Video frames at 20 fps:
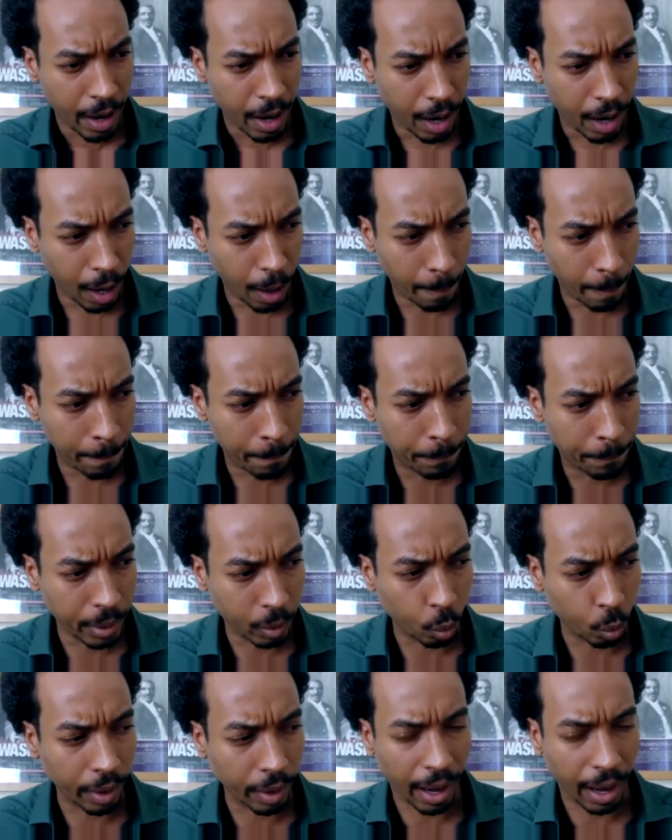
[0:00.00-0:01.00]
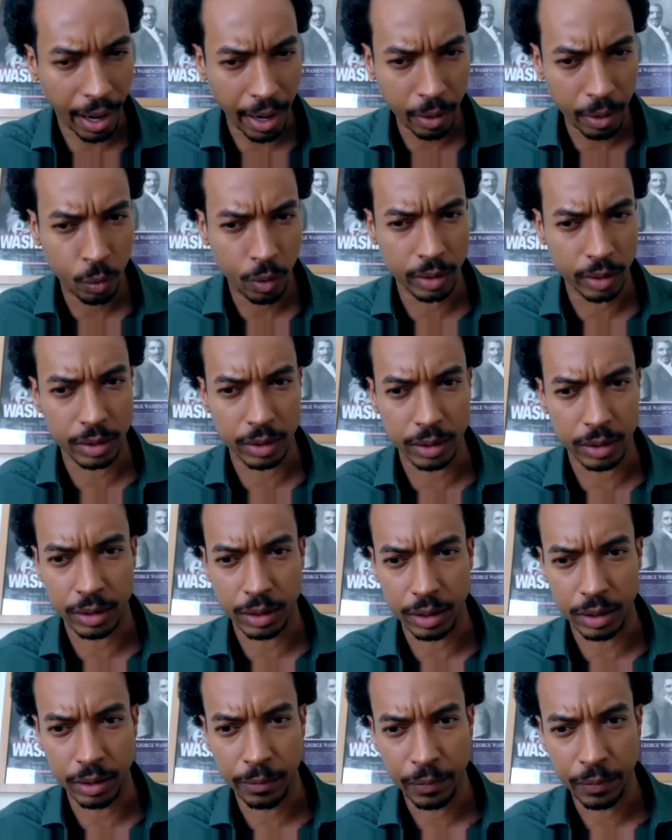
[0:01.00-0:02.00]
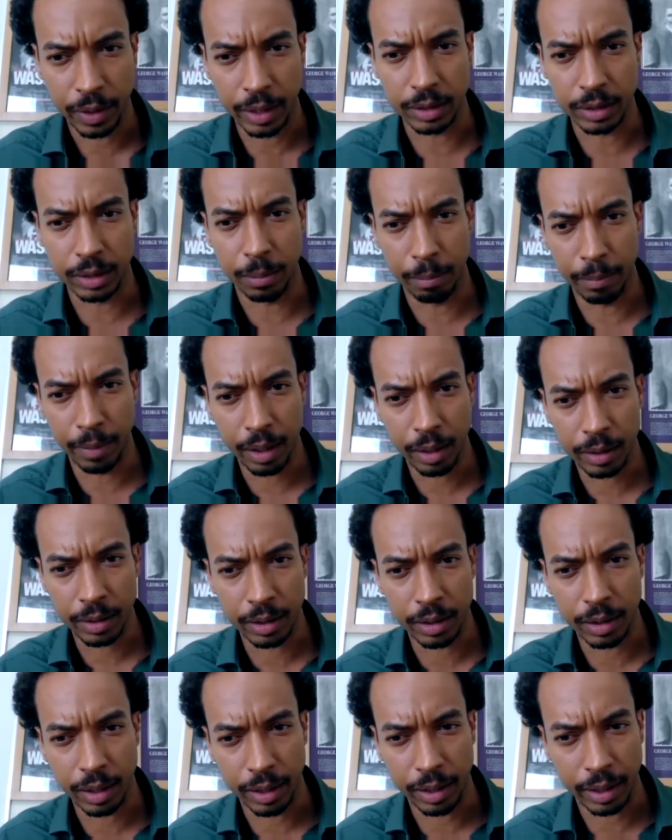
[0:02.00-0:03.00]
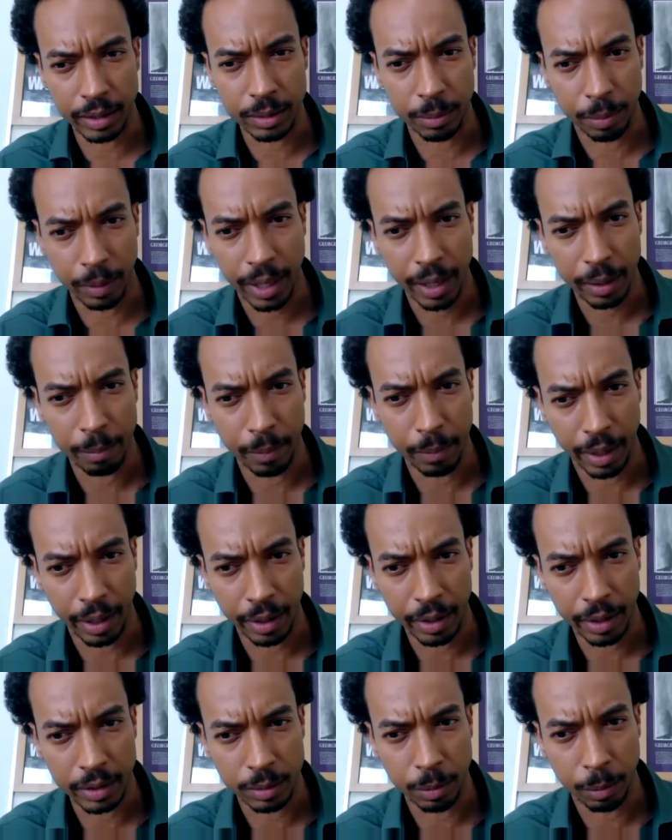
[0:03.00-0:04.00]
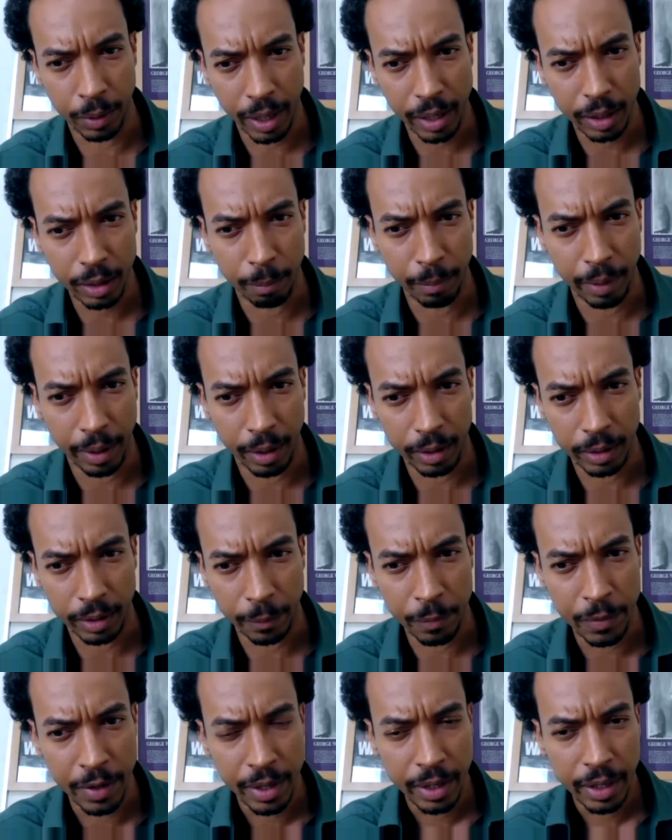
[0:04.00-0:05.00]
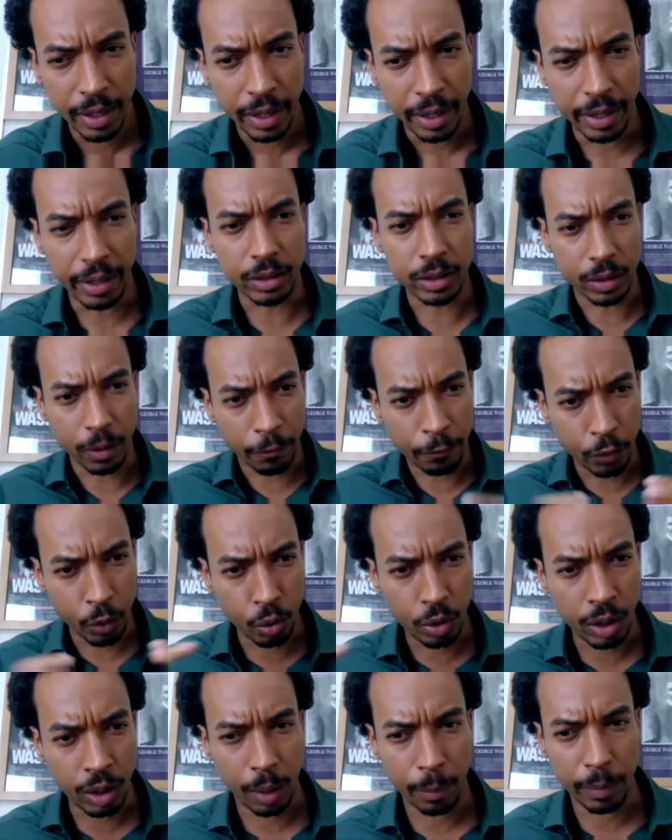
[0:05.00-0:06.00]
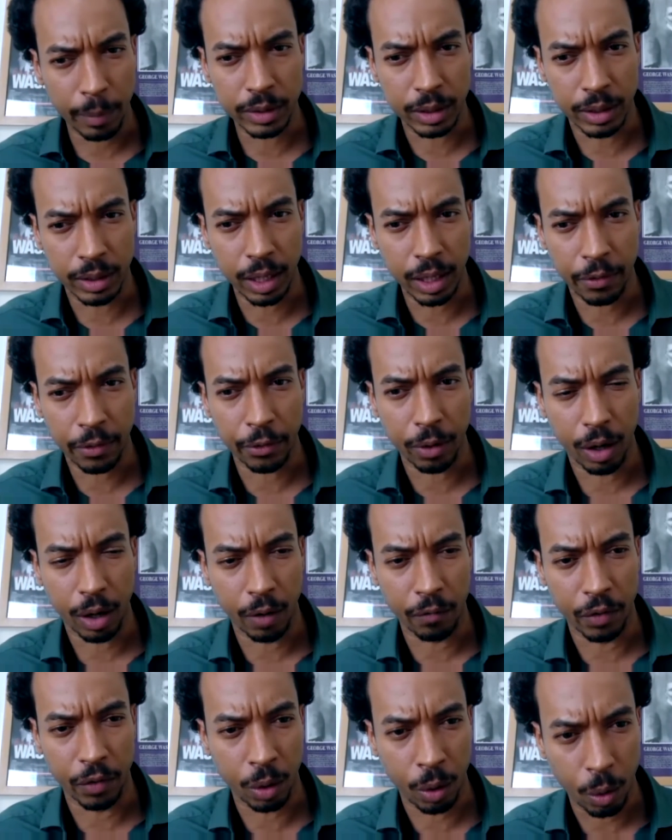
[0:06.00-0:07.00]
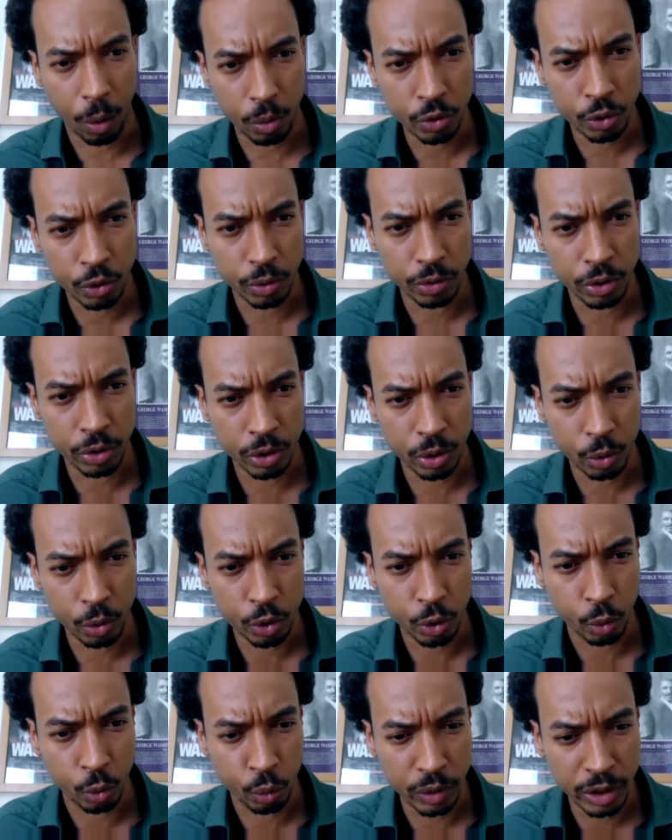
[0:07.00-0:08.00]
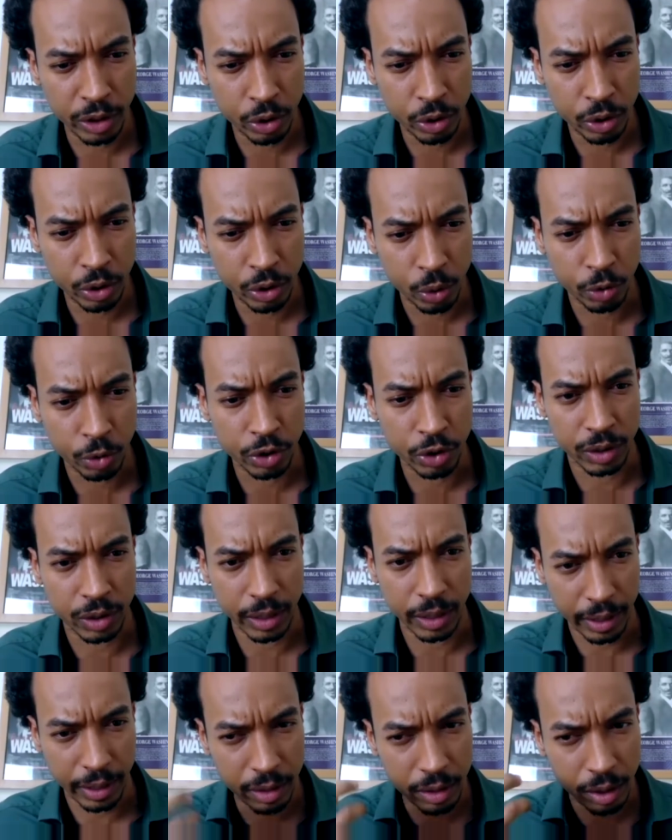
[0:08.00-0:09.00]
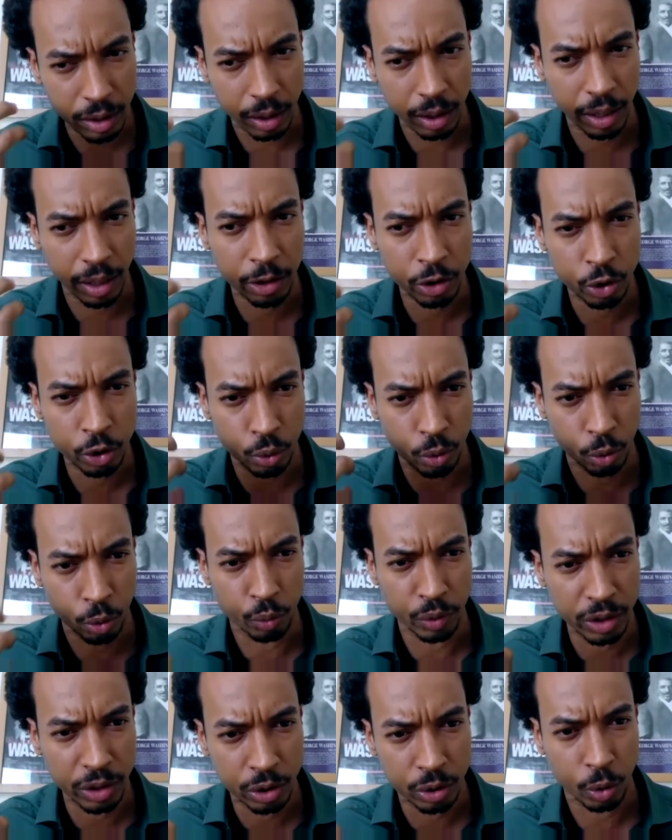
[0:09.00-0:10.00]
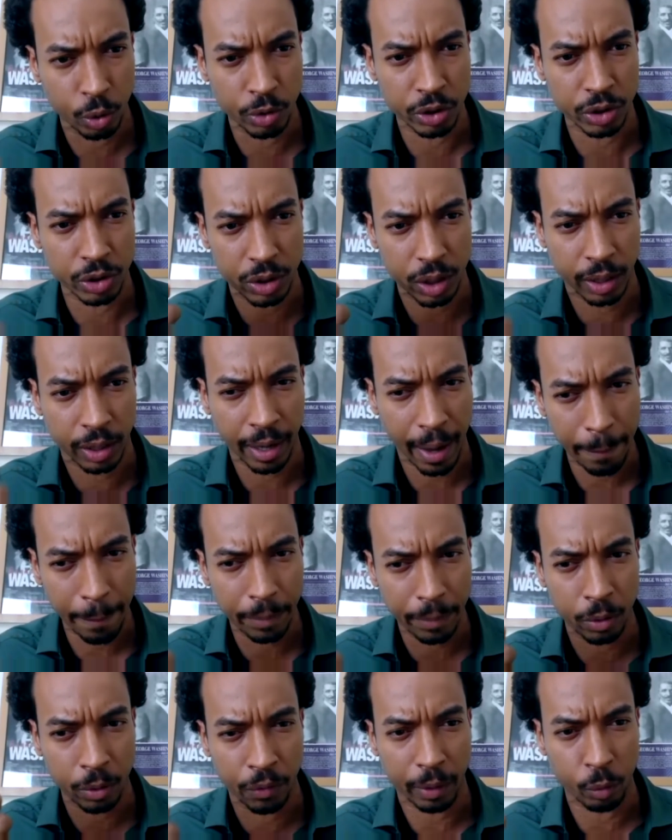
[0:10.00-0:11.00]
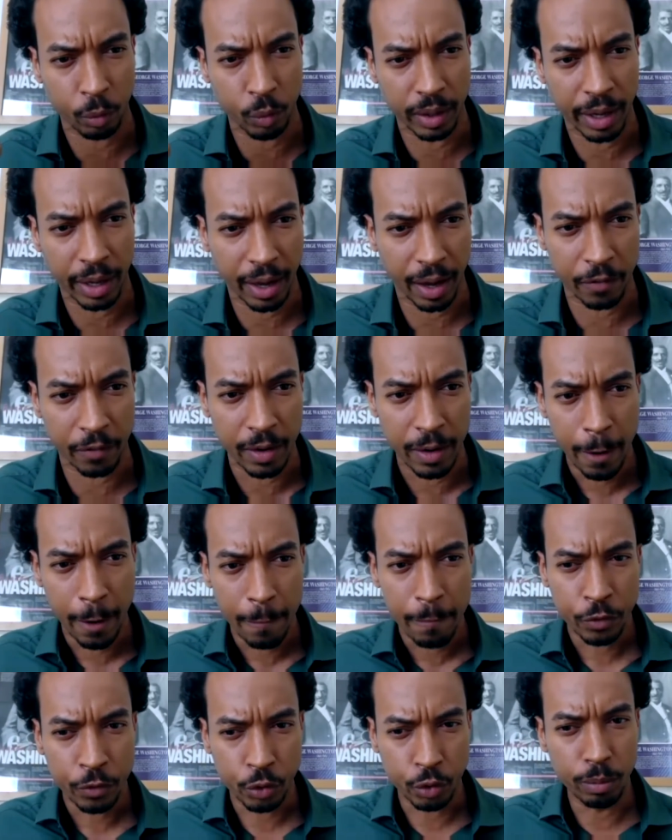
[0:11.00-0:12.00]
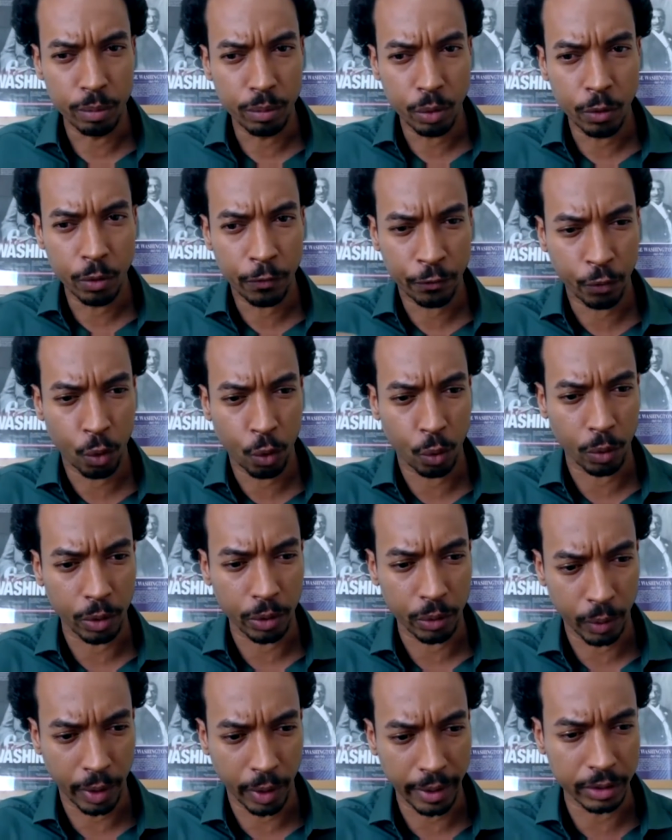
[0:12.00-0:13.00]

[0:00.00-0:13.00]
But what I want to see as an American and as a Black man, as a Black American, is the full coming together of the cultural and social resources, the intellectual resources, the capital that we have to move forward, right?